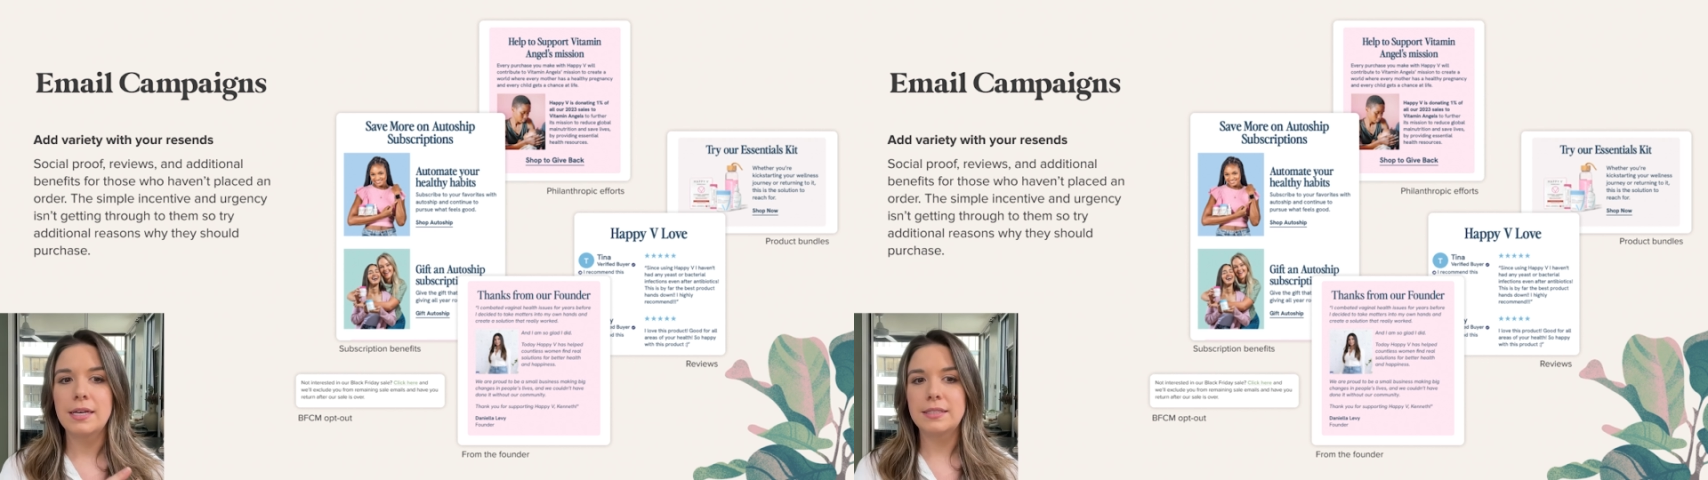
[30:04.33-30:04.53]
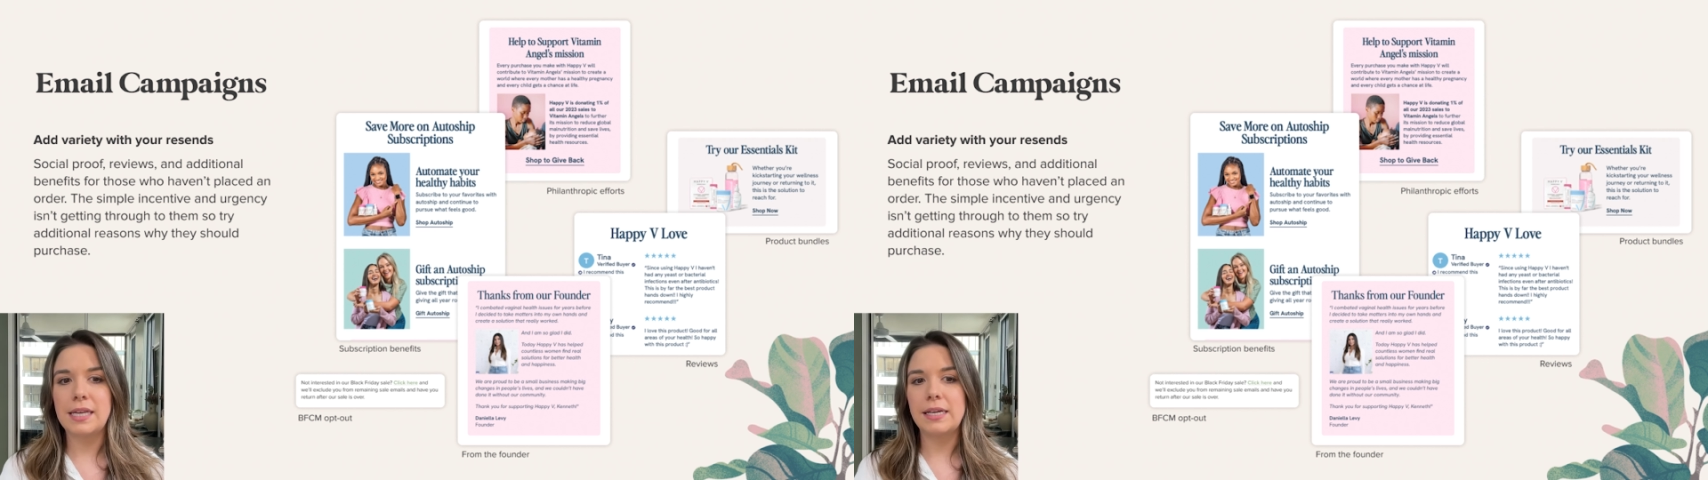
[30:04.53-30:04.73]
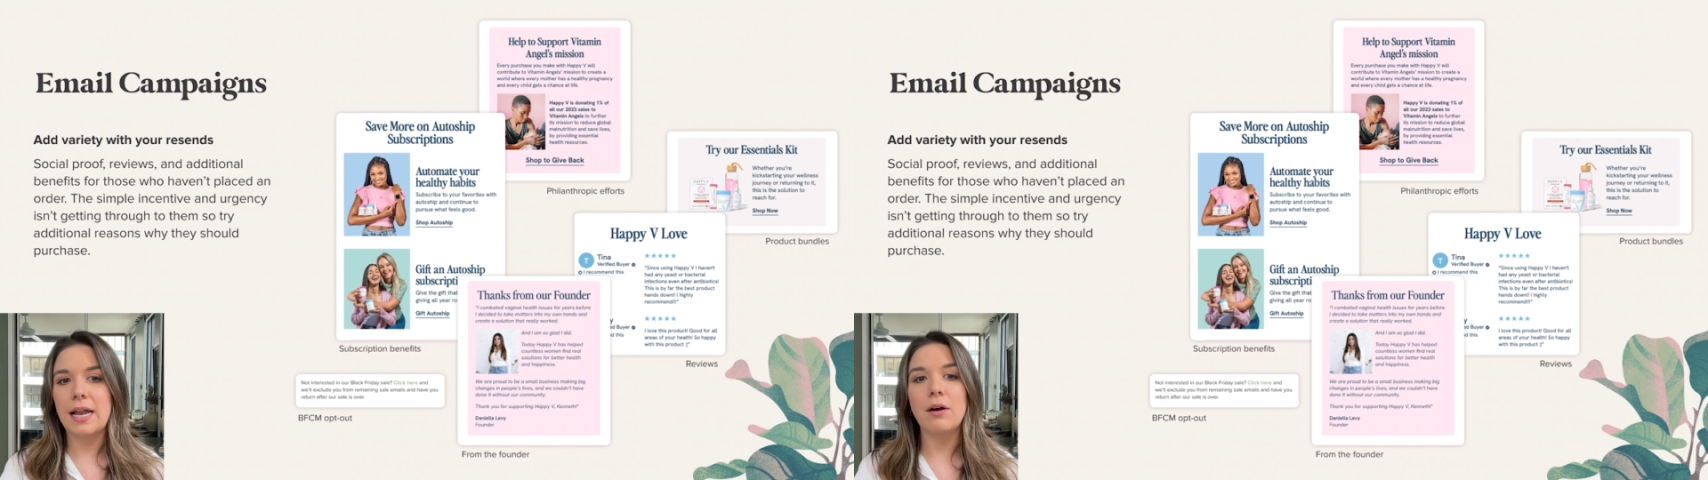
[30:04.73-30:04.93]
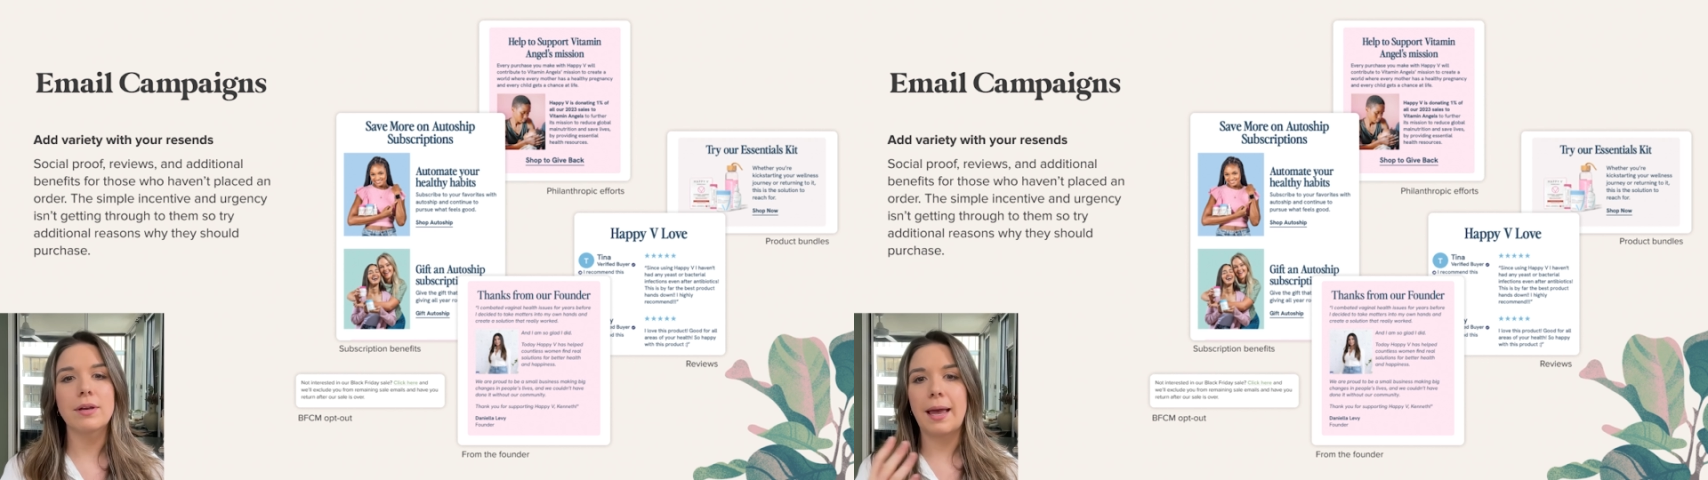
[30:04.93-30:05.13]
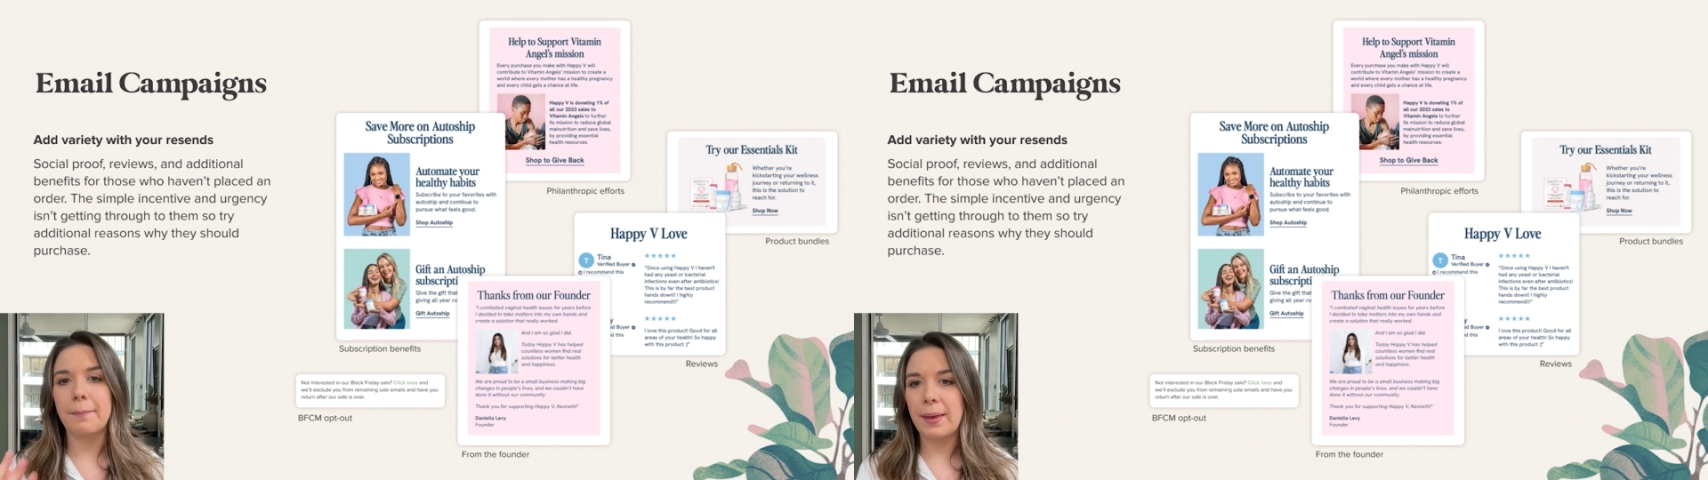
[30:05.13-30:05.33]
sending
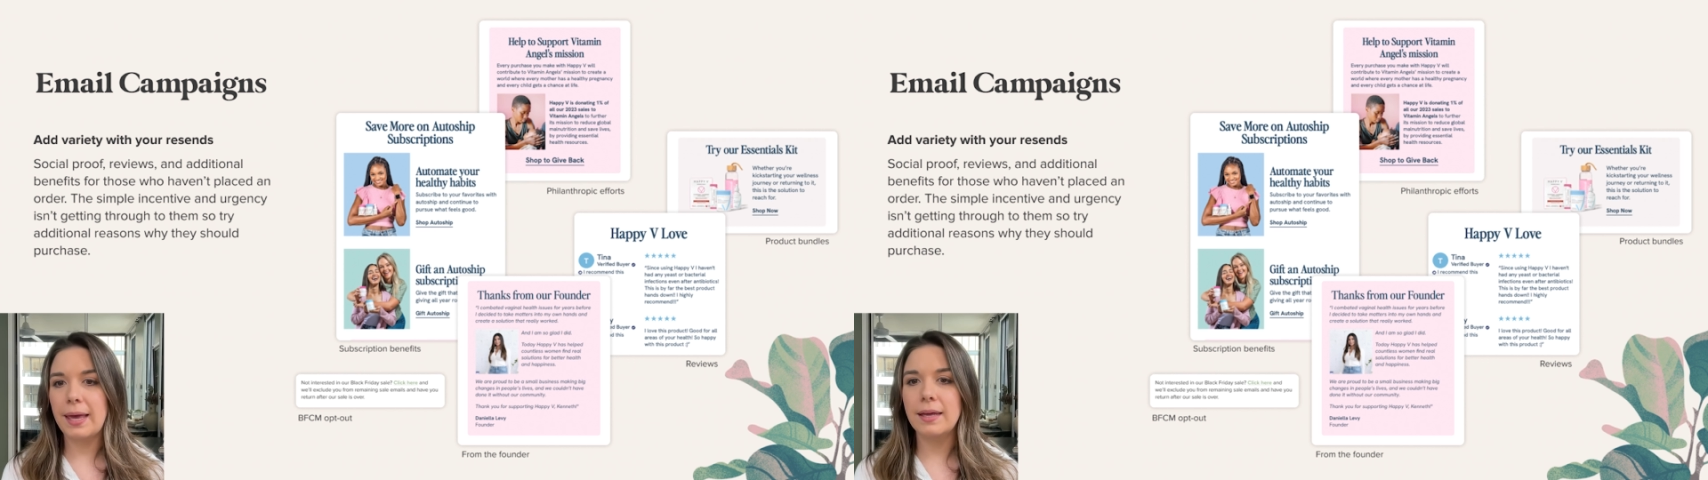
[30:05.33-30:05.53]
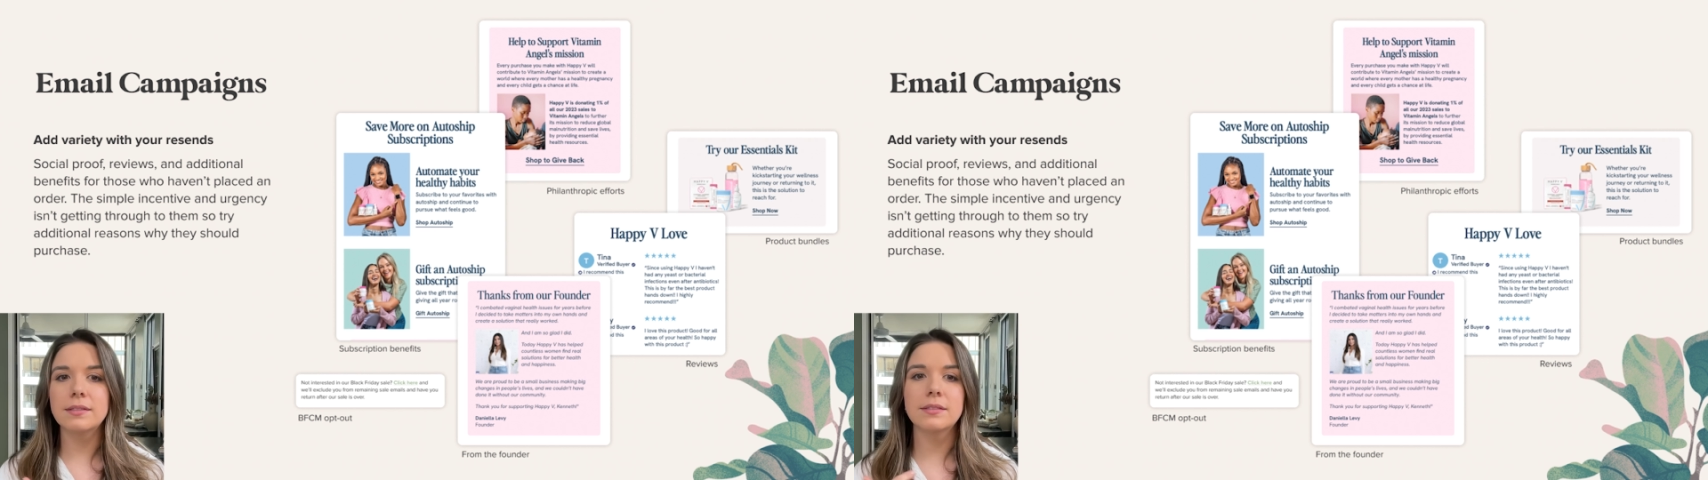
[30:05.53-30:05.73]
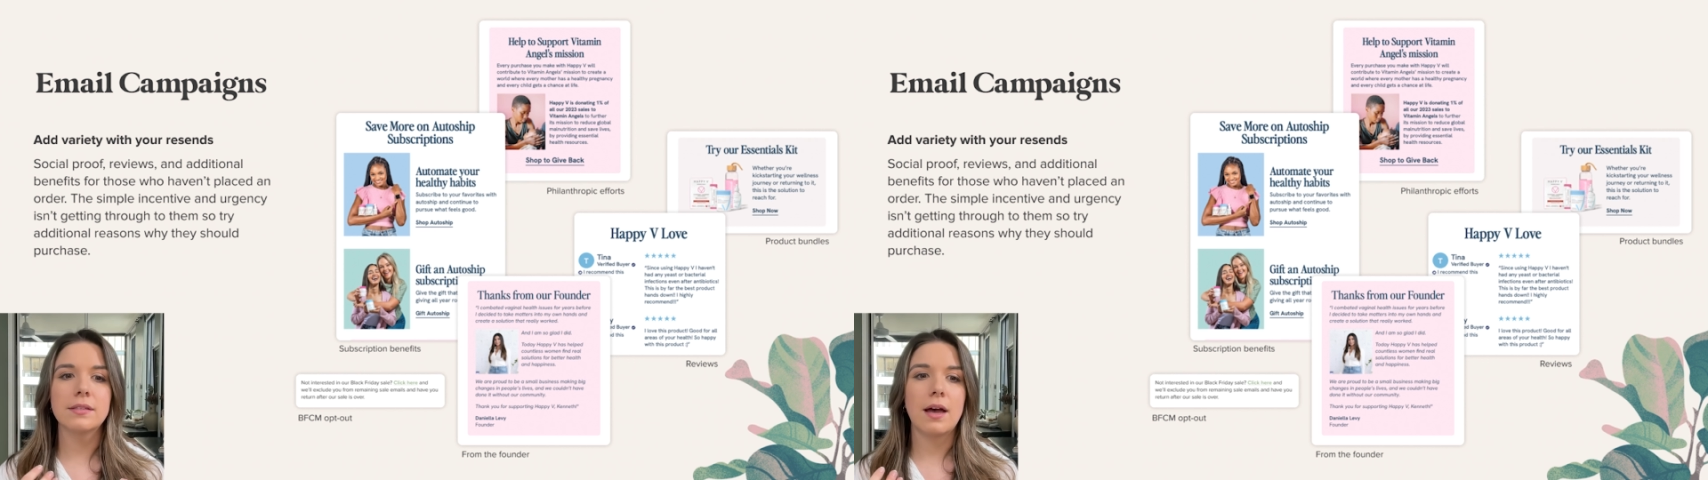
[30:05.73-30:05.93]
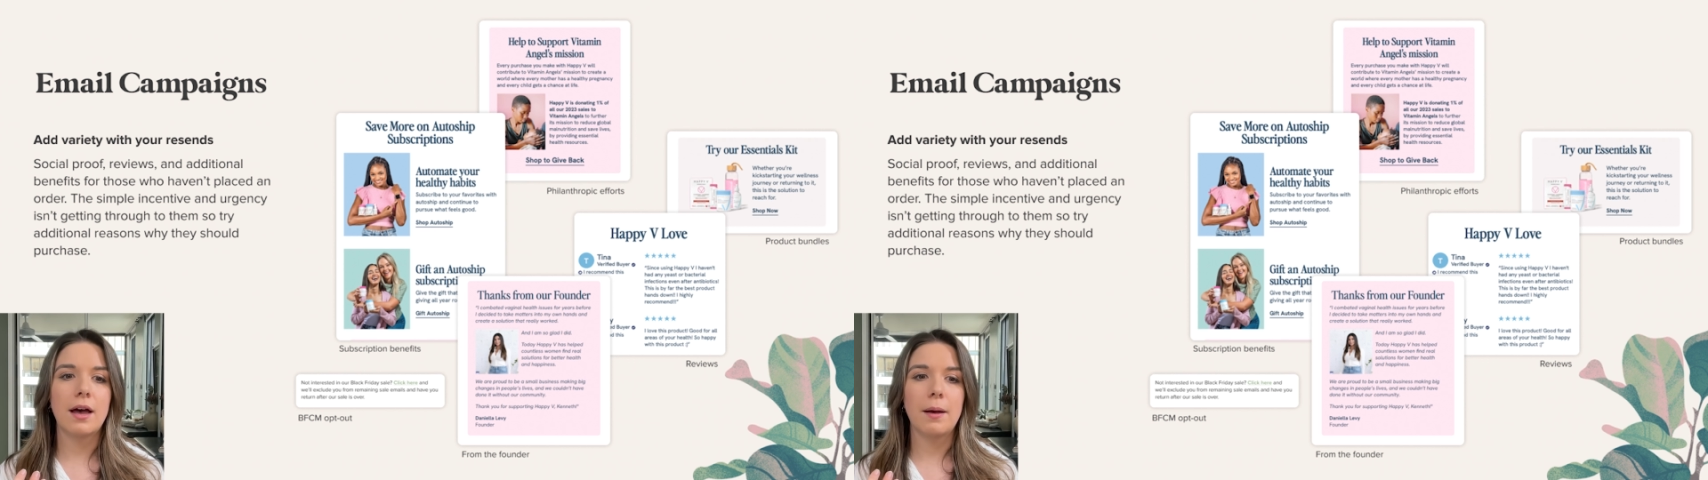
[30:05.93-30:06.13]
out campaigns